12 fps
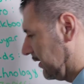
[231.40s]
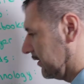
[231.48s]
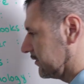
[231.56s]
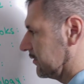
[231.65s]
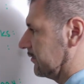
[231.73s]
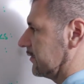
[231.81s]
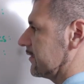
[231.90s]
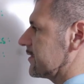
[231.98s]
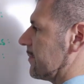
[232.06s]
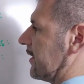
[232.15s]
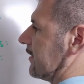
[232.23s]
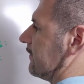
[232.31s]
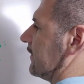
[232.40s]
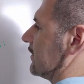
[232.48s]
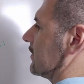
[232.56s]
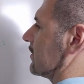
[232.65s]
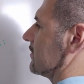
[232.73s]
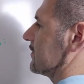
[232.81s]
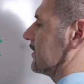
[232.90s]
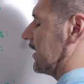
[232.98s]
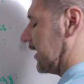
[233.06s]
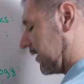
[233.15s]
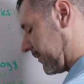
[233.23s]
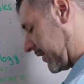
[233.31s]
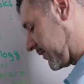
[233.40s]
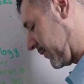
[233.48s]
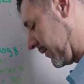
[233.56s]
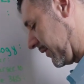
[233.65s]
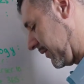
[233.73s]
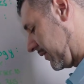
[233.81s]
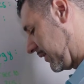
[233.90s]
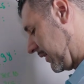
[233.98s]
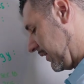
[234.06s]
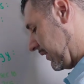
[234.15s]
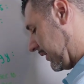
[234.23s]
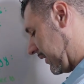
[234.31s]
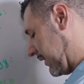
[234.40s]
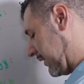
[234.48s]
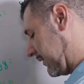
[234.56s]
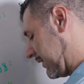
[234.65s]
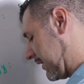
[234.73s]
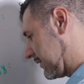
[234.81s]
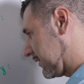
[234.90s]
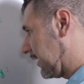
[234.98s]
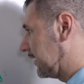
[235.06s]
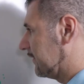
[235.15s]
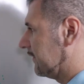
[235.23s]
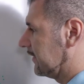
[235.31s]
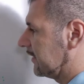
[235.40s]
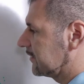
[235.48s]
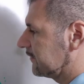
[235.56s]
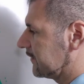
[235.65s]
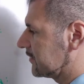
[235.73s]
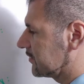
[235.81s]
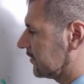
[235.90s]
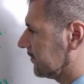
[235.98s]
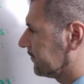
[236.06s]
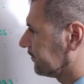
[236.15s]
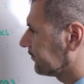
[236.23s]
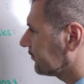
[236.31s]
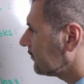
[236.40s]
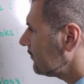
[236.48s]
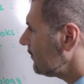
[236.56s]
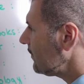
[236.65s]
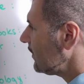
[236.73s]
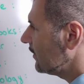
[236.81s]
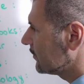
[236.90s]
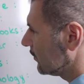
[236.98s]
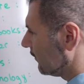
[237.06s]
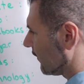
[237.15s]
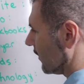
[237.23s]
So there is a benefit to using the AMS one. That's kind of a nice feature. So for